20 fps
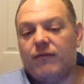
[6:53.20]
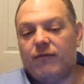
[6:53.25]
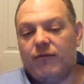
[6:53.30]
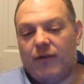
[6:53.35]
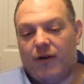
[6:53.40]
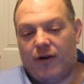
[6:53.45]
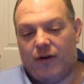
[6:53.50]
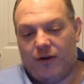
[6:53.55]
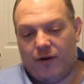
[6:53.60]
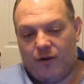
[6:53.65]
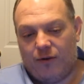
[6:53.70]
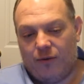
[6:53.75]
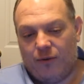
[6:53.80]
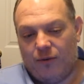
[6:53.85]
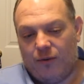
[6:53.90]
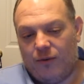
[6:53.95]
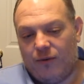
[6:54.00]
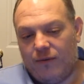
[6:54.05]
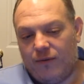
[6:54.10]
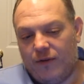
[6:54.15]
Very
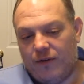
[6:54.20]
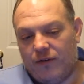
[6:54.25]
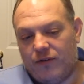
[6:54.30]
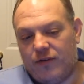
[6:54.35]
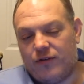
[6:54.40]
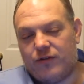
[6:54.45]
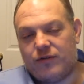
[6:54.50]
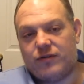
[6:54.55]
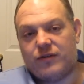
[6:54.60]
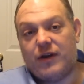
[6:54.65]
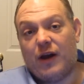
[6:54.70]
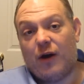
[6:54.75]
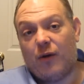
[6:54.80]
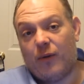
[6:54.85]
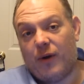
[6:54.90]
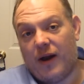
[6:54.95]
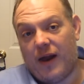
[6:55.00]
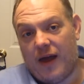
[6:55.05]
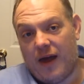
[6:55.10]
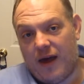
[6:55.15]
cool. This is
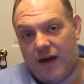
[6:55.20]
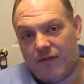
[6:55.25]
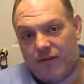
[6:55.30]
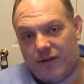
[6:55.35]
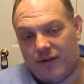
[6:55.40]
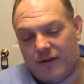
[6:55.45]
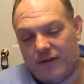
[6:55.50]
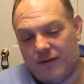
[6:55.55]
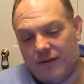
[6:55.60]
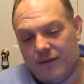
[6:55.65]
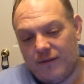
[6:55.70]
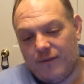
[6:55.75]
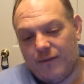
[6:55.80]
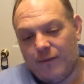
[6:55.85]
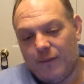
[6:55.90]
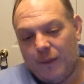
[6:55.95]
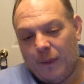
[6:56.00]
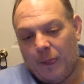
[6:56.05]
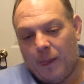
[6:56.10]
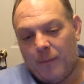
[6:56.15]
Stairway to Heaven,
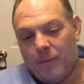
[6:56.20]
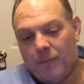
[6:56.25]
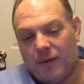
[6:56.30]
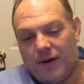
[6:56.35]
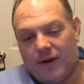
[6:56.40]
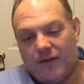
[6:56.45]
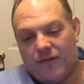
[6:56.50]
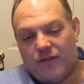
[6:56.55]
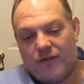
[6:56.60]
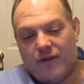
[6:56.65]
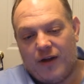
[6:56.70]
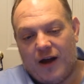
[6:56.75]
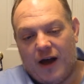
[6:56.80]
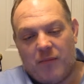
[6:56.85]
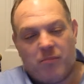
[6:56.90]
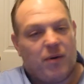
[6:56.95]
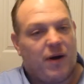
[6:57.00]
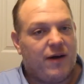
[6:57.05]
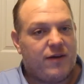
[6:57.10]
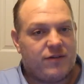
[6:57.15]
but it's
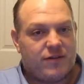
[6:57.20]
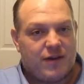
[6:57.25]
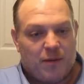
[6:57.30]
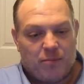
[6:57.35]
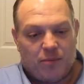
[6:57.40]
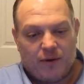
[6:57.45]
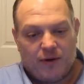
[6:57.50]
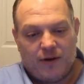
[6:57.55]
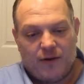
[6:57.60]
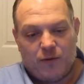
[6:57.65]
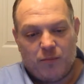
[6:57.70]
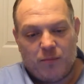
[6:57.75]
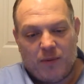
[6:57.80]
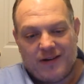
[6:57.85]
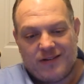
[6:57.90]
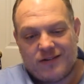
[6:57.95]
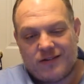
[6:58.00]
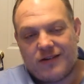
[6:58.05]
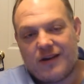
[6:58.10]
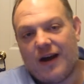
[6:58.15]
not by Zeppelin. It's
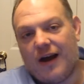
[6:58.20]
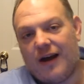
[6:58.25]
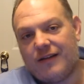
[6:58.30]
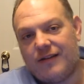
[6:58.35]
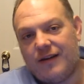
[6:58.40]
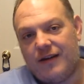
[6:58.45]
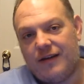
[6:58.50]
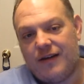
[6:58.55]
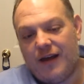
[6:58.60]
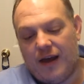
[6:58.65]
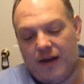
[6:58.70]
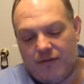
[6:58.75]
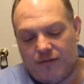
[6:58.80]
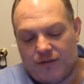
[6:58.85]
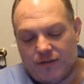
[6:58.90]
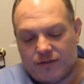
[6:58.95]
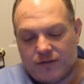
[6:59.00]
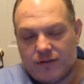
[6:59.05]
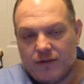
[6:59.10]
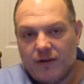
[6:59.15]
by Scott D.
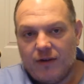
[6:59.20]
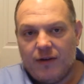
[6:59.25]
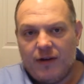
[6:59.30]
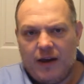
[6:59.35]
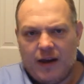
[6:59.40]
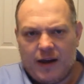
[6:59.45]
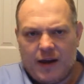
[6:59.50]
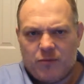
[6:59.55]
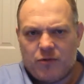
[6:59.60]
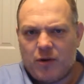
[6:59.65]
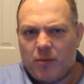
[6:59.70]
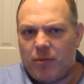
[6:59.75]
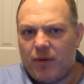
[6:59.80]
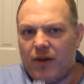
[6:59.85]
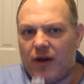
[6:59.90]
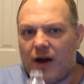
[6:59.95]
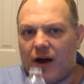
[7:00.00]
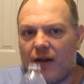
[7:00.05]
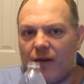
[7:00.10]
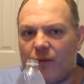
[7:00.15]
Davis. It comes up a
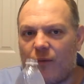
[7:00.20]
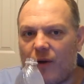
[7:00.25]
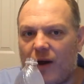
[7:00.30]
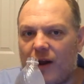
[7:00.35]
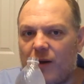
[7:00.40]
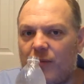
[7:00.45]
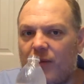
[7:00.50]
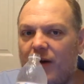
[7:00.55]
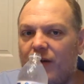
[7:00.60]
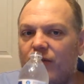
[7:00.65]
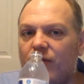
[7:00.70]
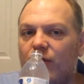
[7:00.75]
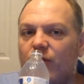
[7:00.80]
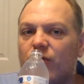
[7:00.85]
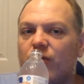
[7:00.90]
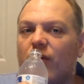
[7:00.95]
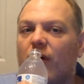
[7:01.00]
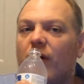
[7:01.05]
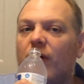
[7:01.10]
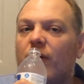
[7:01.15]
lot on the Random I-Teen
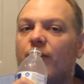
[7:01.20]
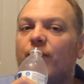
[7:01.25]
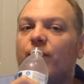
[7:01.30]
song.